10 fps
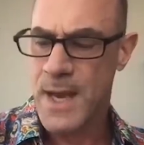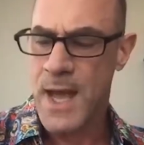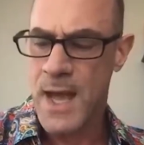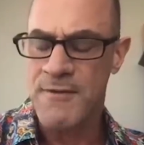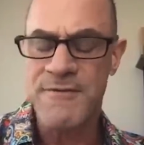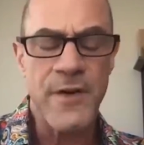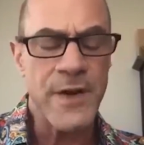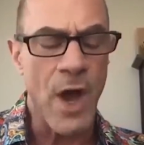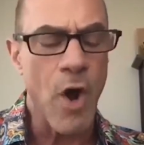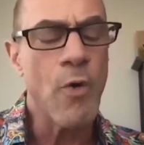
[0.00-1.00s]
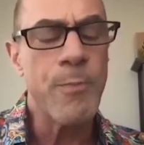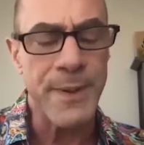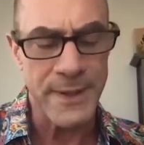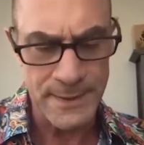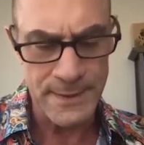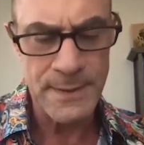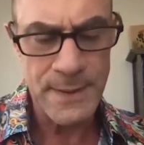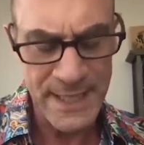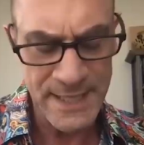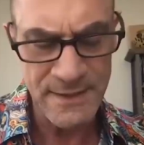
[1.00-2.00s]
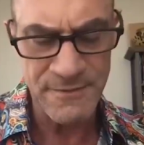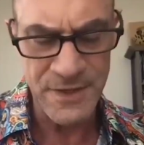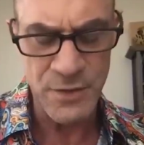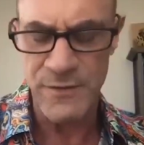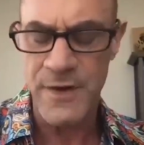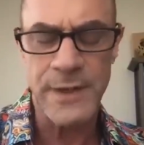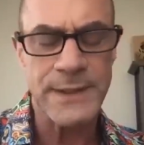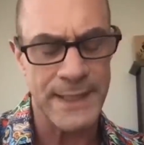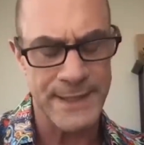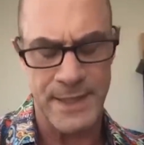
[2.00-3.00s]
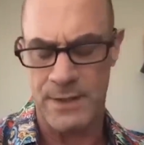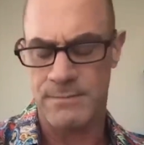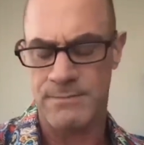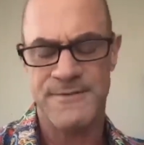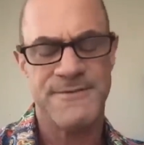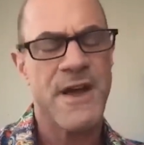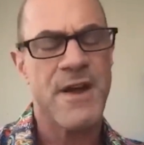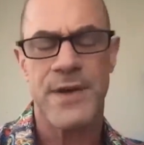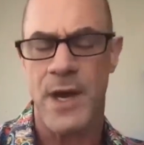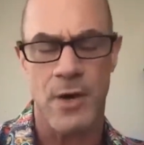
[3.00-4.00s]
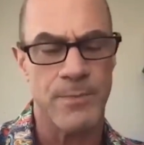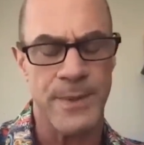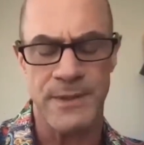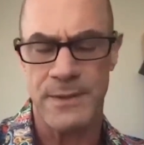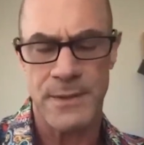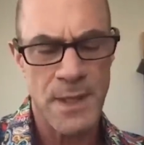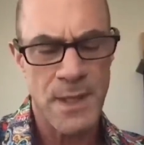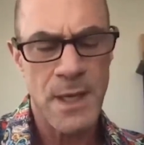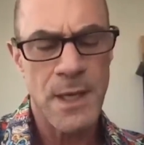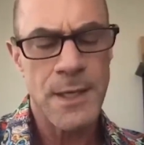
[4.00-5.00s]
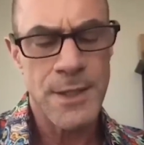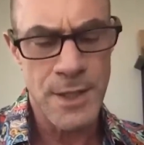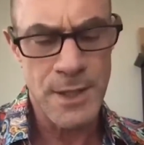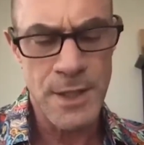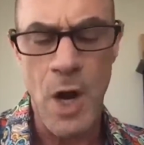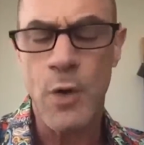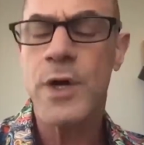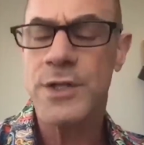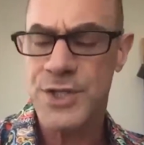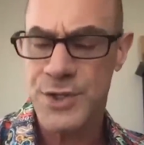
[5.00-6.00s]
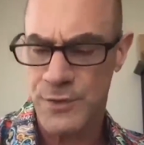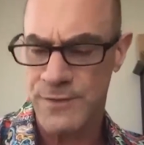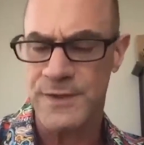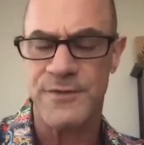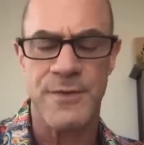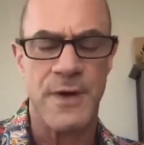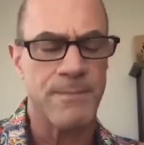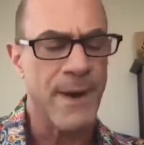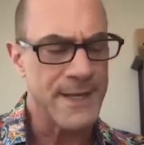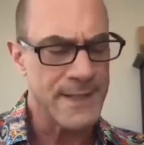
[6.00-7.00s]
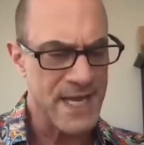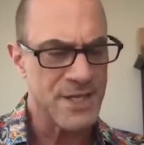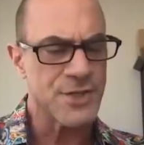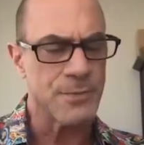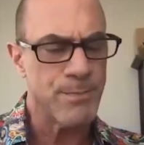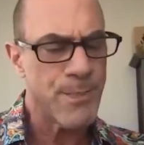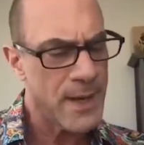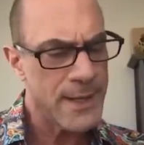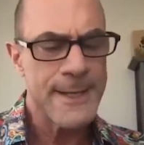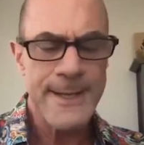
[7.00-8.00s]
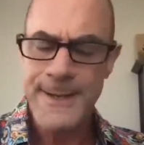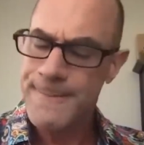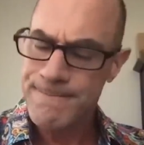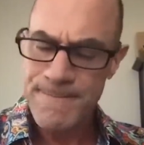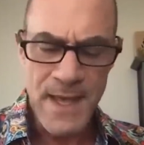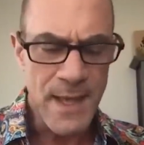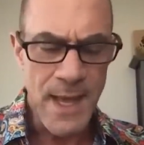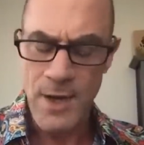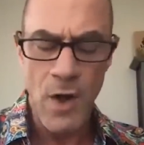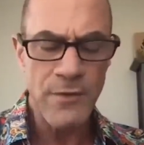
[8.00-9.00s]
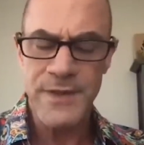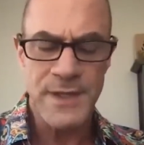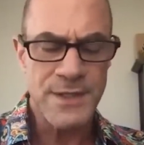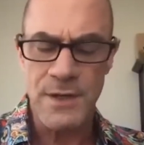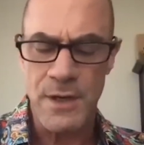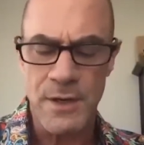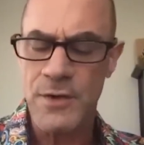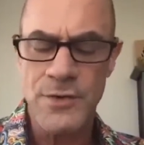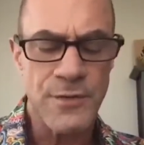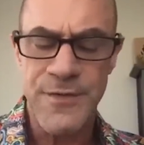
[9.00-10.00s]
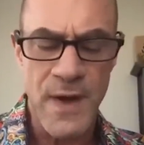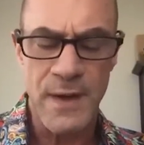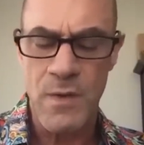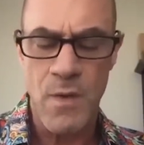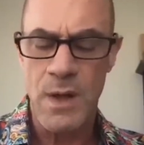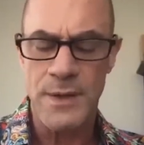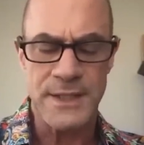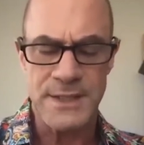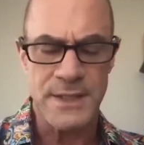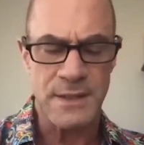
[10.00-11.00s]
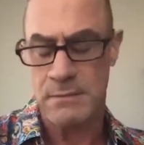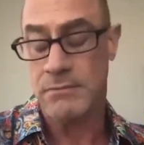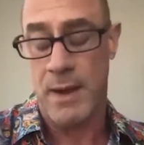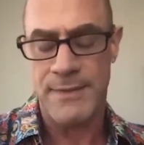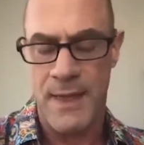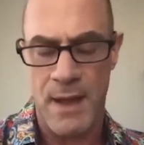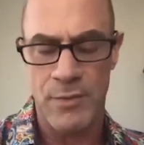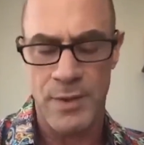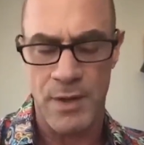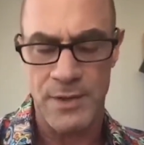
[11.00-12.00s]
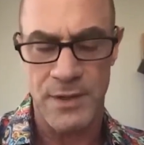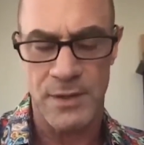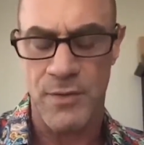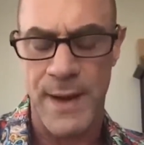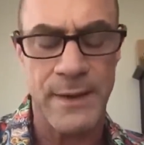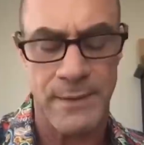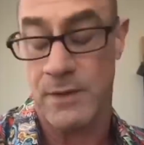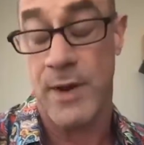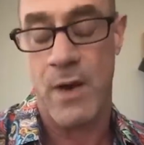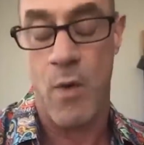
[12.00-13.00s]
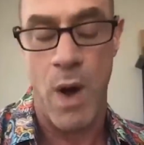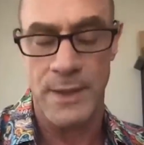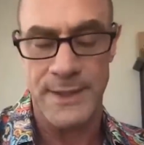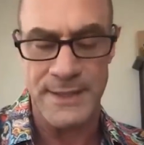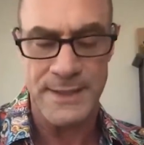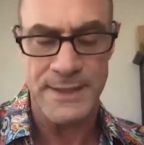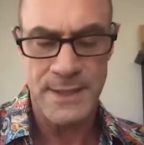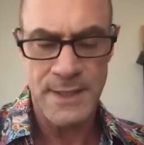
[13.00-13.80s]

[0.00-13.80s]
a very open individual, very linear, but very open, you know, conservative by nature. But, and all of these are, those are fine qualities. I would argue they're great. They're great qualities.